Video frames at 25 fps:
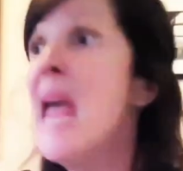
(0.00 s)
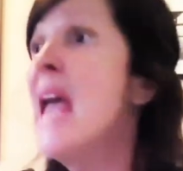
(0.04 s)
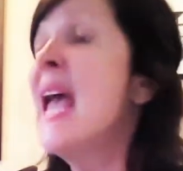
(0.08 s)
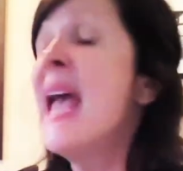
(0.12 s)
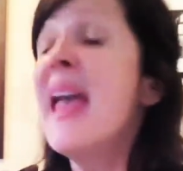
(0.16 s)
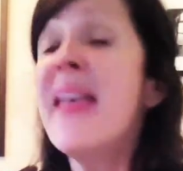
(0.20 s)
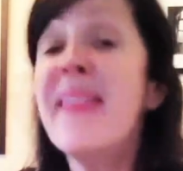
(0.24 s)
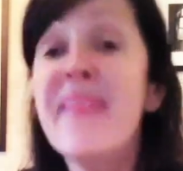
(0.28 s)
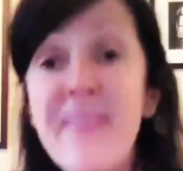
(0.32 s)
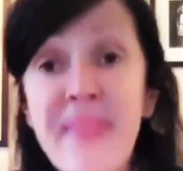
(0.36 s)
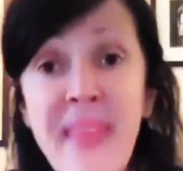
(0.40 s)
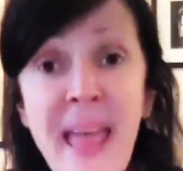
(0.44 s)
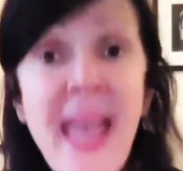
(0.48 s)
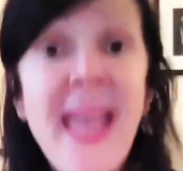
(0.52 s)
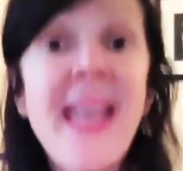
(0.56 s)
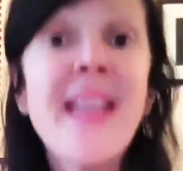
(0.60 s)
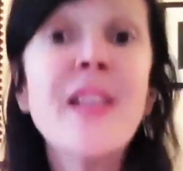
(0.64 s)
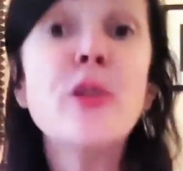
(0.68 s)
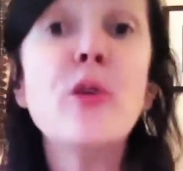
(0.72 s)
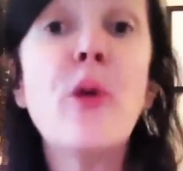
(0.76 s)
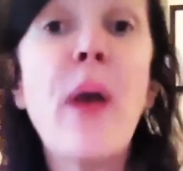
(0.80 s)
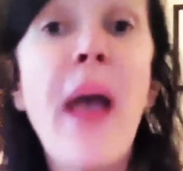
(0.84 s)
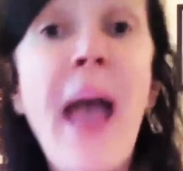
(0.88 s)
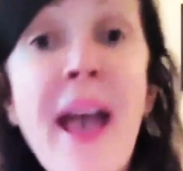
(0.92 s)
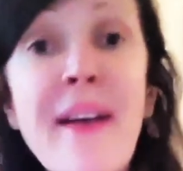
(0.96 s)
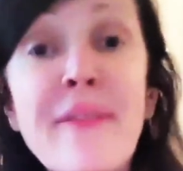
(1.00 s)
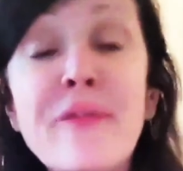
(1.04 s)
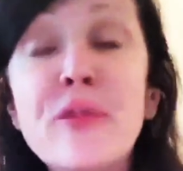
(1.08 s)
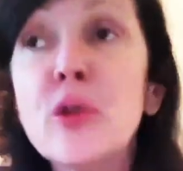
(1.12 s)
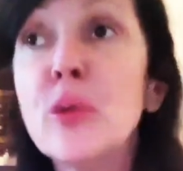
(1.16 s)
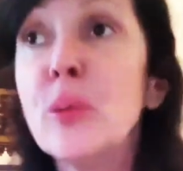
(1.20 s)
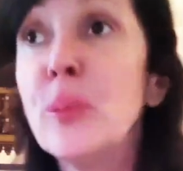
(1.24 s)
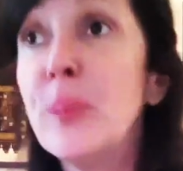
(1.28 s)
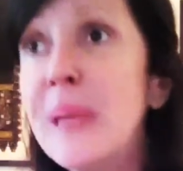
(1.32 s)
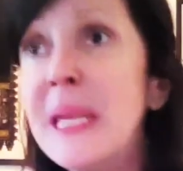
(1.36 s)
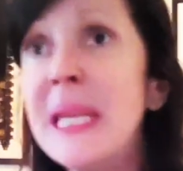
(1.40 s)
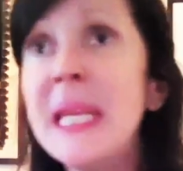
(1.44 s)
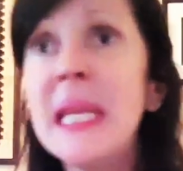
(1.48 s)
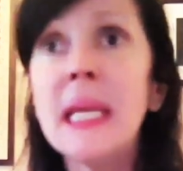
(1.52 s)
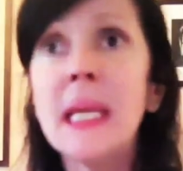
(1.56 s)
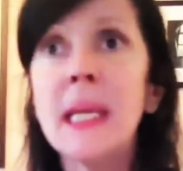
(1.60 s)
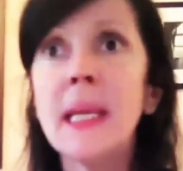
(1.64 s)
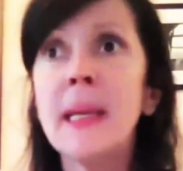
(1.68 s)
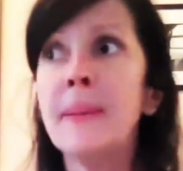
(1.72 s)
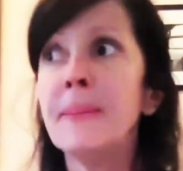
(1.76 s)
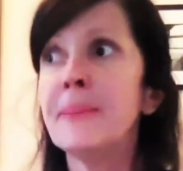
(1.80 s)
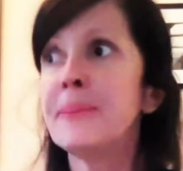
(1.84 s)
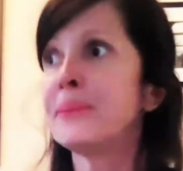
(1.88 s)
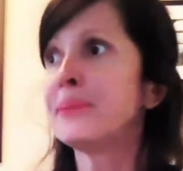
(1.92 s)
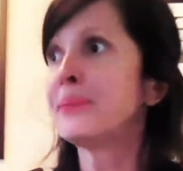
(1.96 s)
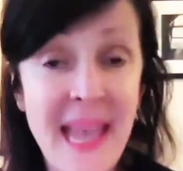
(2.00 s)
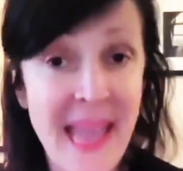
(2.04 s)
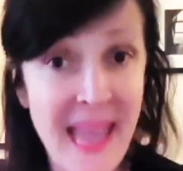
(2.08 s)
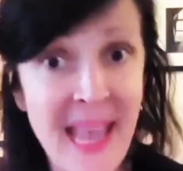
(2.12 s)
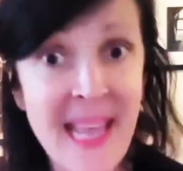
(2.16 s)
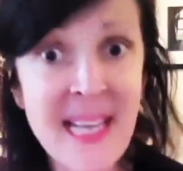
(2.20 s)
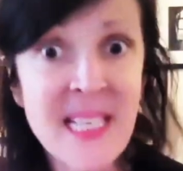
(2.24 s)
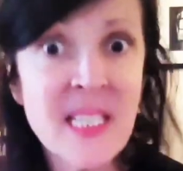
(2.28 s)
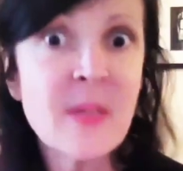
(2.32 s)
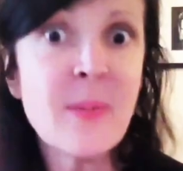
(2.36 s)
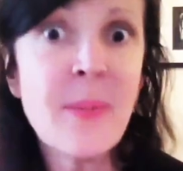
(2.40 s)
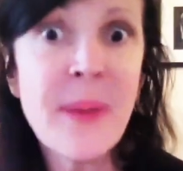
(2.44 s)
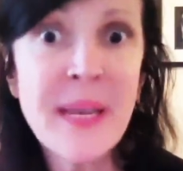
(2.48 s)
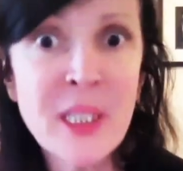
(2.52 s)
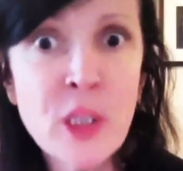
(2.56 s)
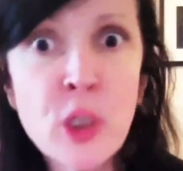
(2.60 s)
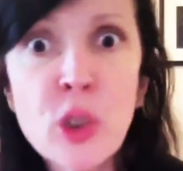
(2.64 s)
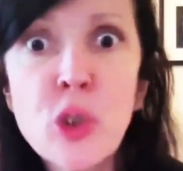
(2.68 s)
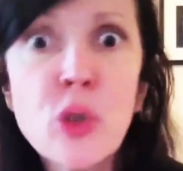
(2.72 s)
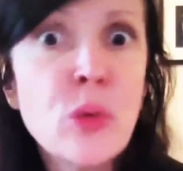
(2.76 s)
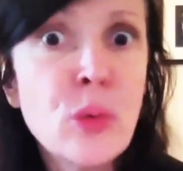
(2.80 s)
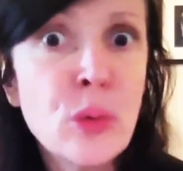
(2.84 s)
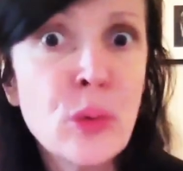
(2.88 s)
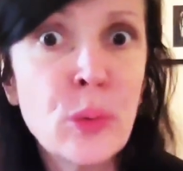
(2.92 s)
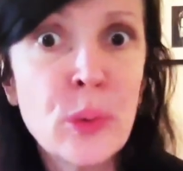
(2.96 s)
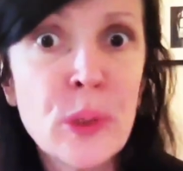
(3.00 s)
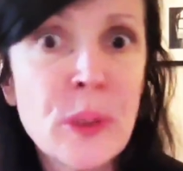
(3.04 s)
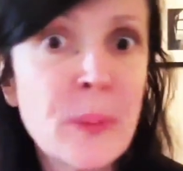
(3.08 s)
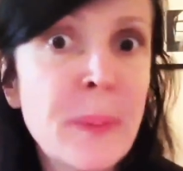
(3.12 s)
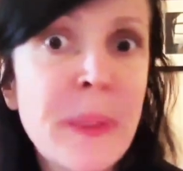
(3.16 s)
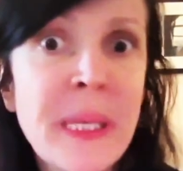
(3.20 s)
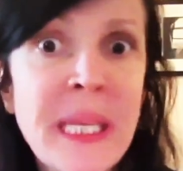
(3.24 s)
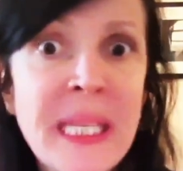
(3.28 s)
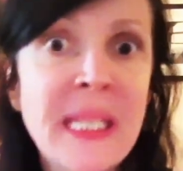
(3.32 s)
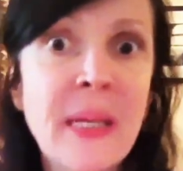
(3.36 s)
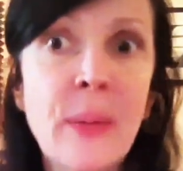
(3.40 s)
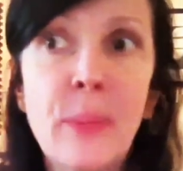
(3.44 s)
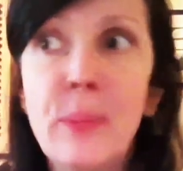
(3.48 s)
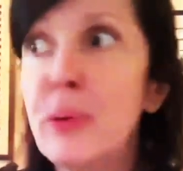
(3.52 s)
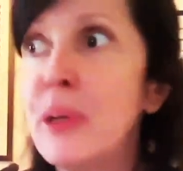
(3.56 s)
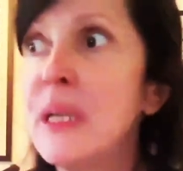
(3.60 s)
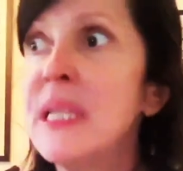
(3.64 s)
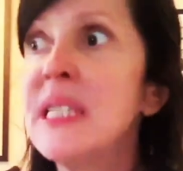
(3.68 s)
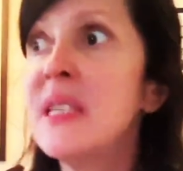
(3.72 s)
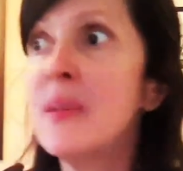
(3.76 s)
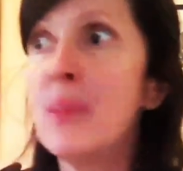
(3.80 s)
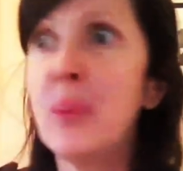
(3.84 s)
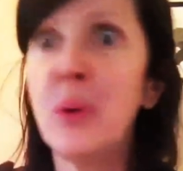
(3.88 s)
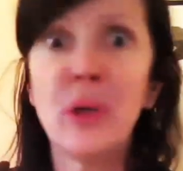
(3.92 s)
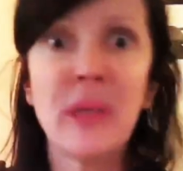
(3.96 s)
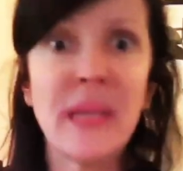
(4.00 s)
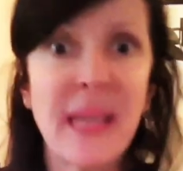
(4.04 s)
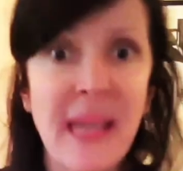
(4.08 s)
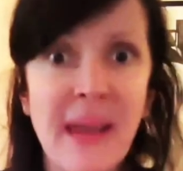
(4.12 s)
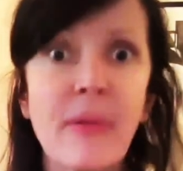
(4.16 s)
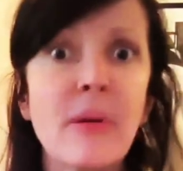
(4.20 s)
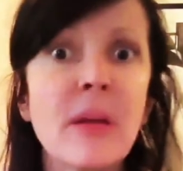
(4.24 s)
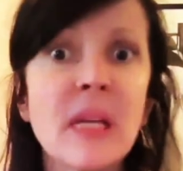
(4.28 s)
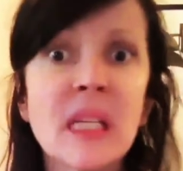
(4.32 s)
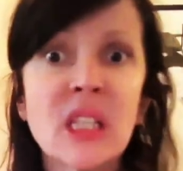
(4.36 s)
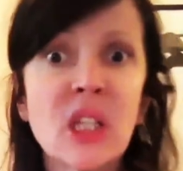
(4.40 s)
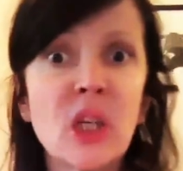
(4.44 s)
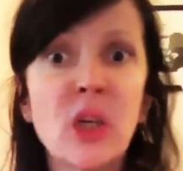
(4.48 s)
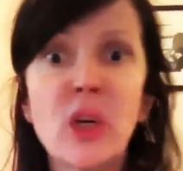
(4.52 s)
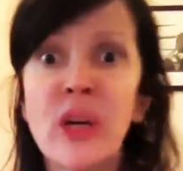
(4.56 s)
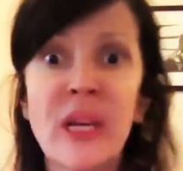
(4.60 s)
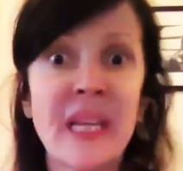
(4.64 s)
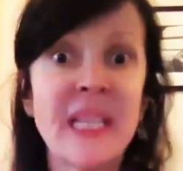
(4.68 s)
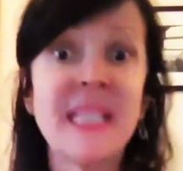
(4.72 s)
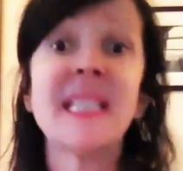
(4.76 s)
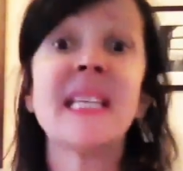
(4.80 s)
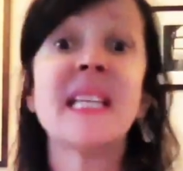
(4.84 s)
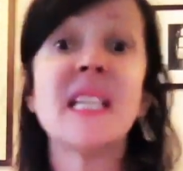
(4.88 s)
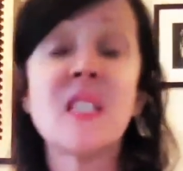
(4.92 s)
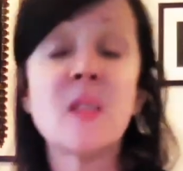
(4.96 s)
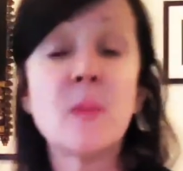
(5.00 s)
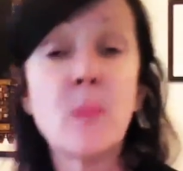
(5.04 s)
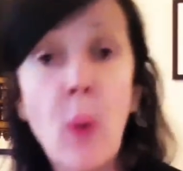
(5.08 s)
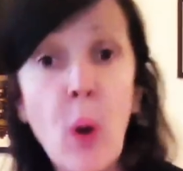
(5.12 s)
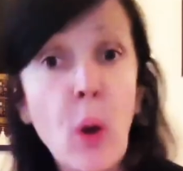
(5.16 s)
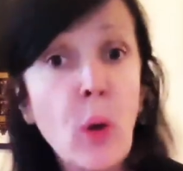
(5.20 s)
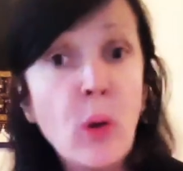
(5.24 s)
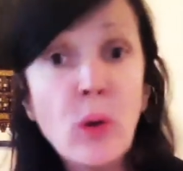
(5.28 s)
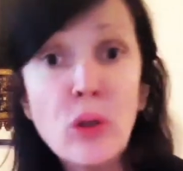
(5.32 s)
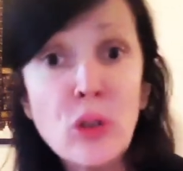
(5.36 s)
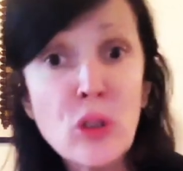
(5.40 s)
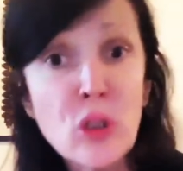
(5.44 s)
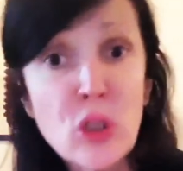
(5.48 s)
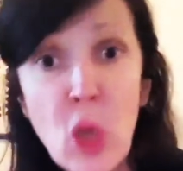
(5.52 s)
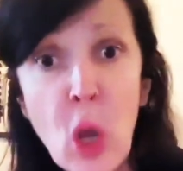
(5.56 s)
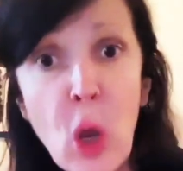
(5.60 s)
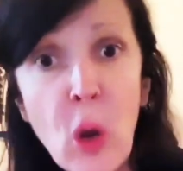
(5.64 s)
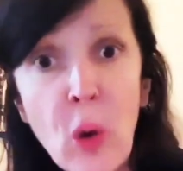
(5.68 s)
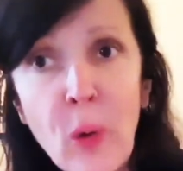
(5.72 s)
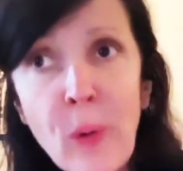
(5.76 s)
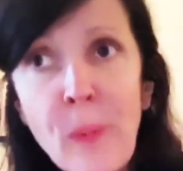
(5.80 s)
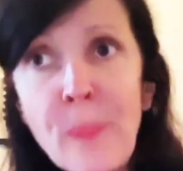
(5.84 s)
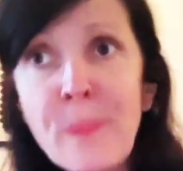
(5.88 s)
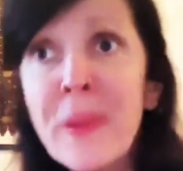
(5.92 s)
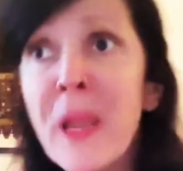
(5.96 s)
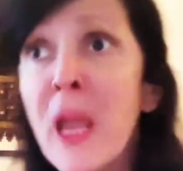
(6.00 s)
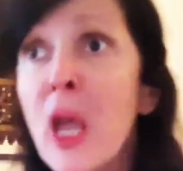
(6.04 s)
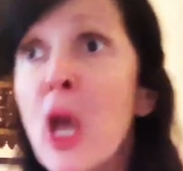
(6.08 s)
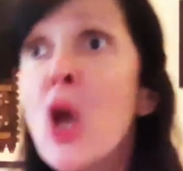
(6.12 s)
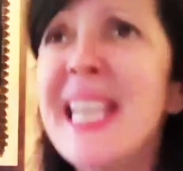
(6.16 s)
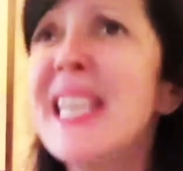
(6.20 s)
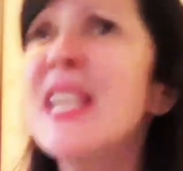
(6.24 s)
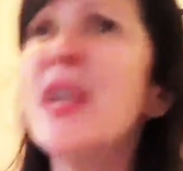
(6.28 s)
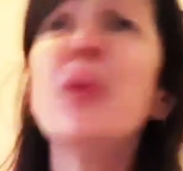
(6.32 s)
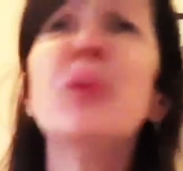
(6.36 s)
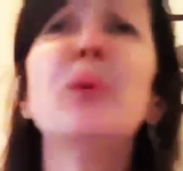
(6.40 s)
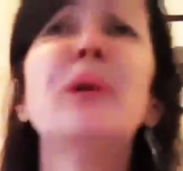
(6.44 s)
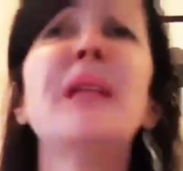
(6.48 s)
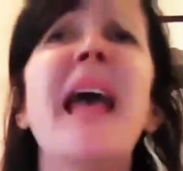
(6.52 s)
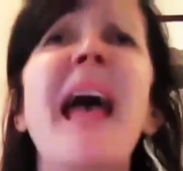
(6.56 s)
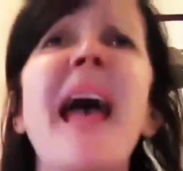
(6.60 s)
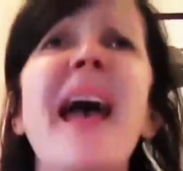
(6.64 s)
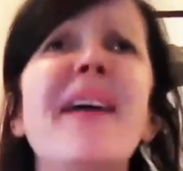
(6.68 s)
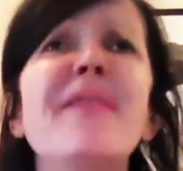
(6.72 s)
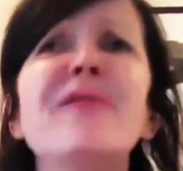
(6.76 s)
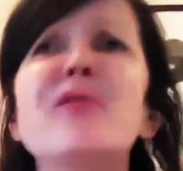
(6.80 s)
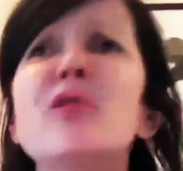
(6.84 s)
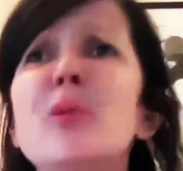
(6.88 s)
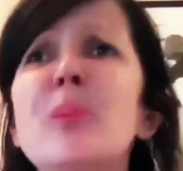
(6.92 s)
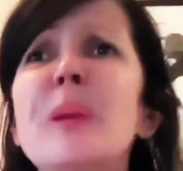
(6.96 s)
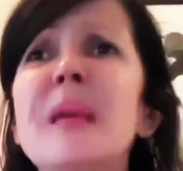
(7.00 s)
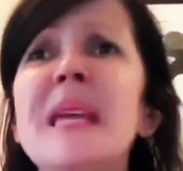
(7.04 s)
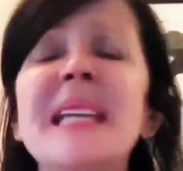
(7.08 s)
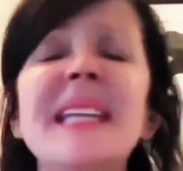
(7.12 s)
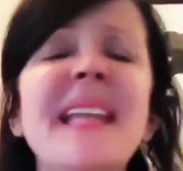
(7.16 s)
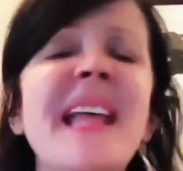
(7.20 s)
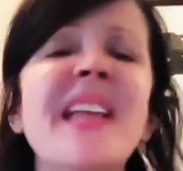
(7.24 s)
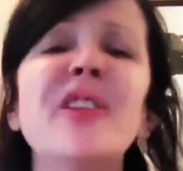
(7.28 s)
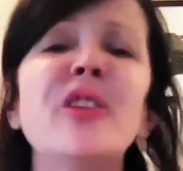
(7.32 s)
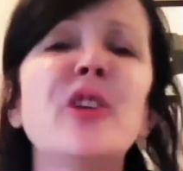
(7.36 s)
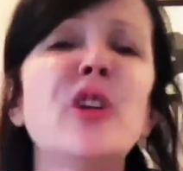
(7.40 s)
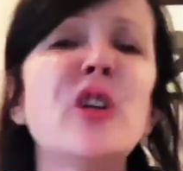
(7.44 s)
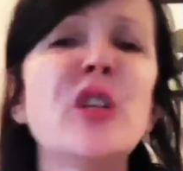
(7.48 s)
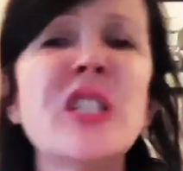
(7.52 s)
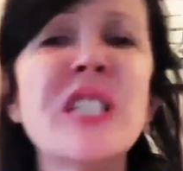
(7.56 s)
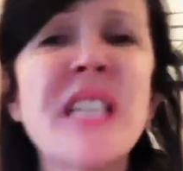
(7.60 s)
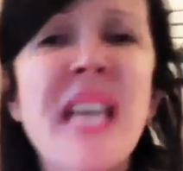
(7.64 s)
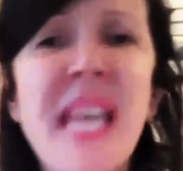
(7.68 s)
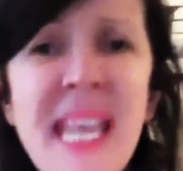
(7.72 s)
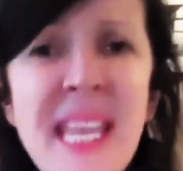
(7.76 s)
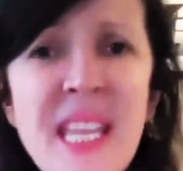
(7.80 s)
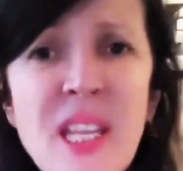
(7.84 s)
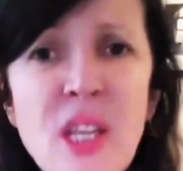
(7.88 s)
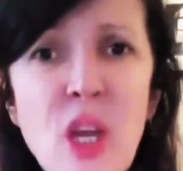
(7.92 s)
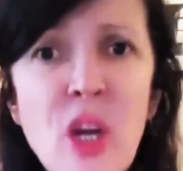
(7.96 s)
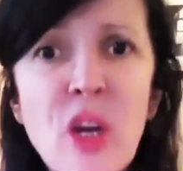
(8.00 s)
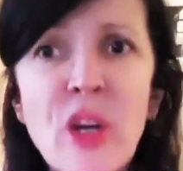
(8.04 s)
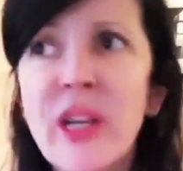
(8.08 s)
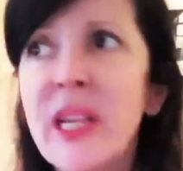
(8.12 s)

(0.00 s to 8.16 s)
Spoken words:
And then you have to be, as my Duke would be the principal character in his polo show, he would have to be an entertainer.